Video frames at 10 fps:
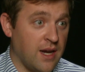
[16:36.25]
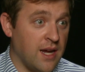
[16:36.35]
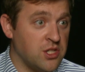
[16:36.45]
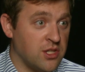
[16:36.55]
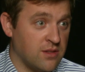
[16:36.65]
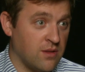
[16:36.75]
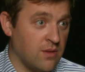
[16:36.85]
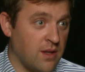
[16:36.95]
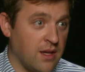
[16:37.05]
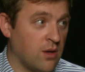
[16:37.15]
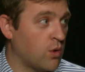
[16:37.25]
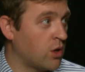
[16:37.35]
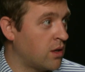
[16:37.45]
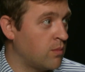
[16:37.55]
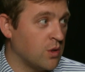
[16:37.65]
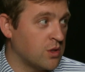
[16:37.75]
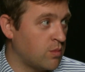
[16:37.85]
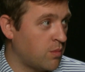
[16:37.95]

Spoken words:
agents so that they can work on multiple